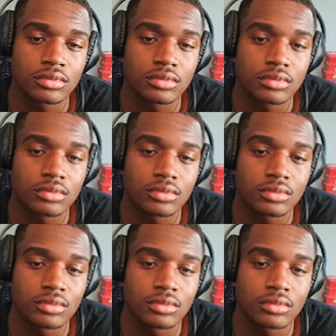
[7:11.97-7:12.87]

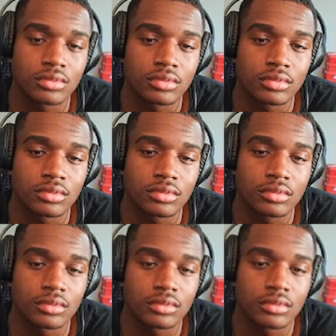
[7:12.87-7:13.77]

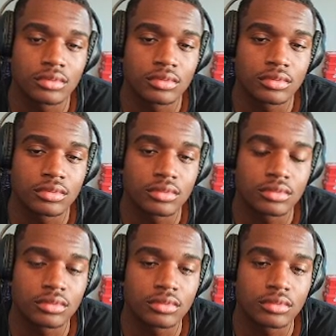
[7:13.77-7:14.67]

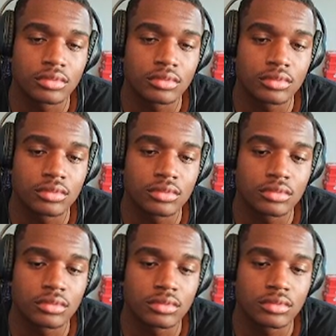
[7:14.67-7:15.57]

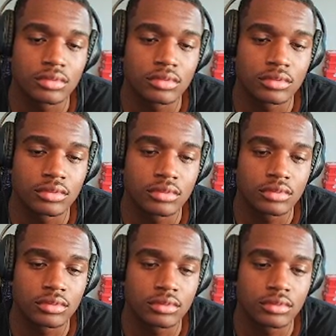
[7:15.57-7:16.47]

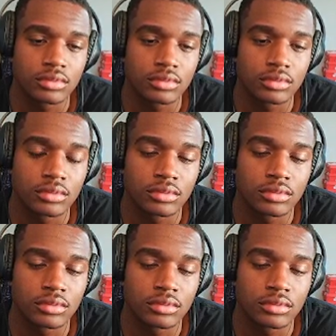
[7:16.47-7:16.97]
(silent)